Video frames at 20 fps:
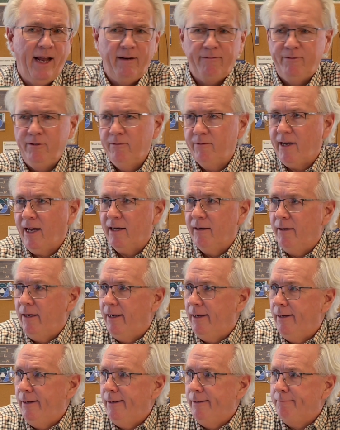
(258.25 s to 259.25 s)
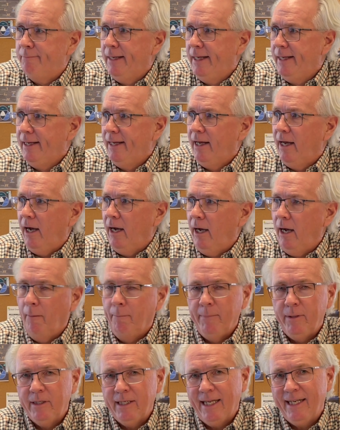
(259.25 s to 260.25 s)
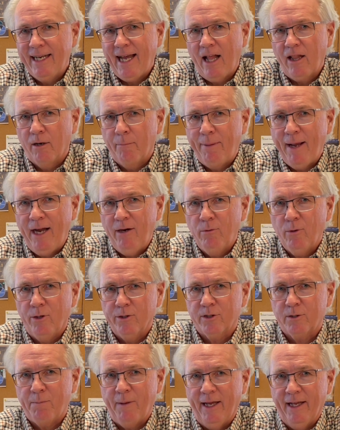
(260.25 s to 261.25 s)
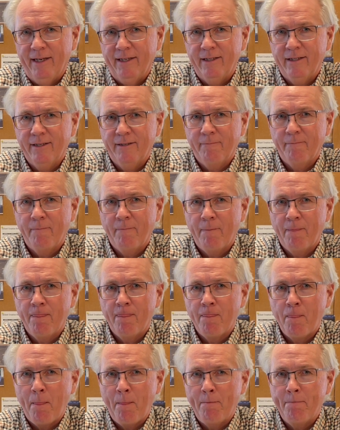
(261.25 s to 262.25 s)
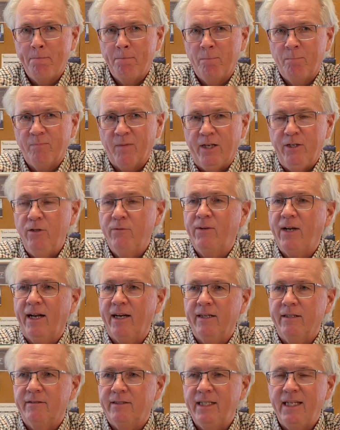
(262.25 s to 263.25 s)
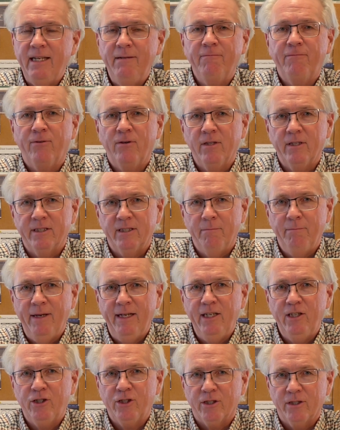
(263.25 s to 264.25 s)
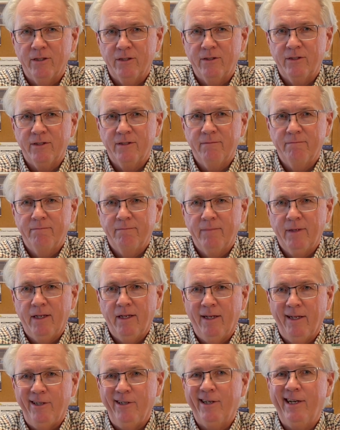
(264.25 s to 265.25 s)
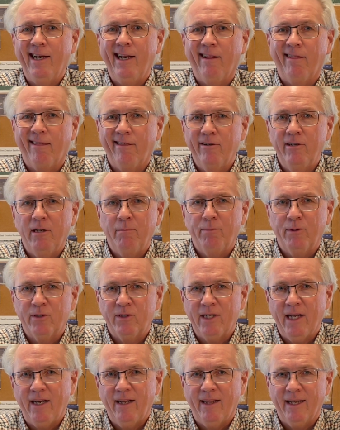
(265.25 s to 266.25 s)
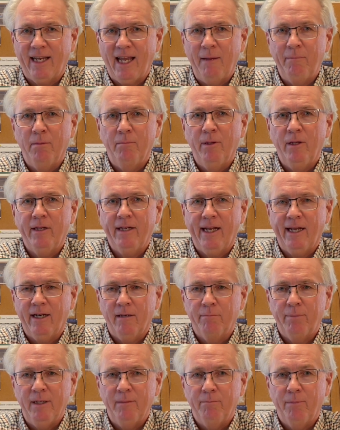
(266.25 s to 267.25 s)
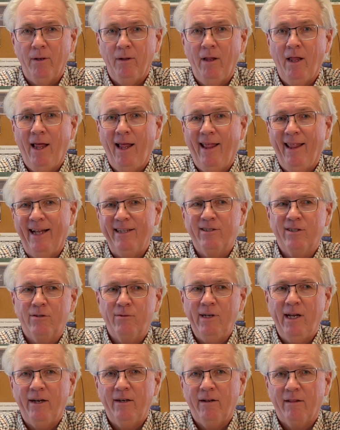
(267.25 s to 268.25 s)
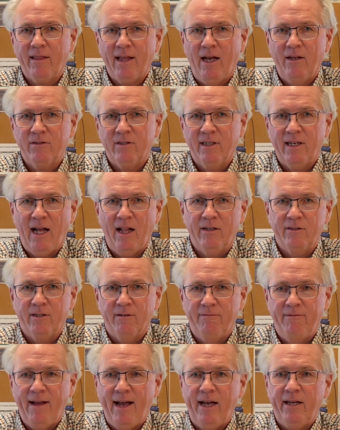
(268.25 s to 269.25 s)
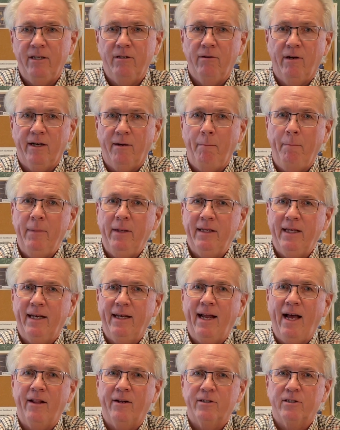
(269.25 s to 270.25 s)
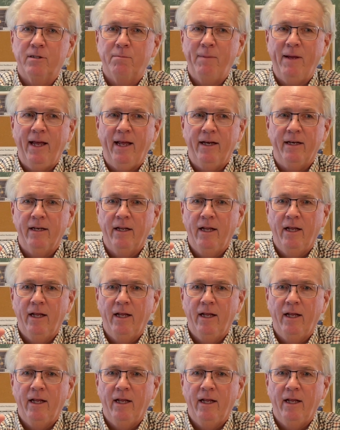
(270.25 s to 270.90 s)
If you've got a $1 million payroll spend and you've got a team full of diminishers, you're getting 30% of the capability out of people. That's $300,000 of value on $1 million spend.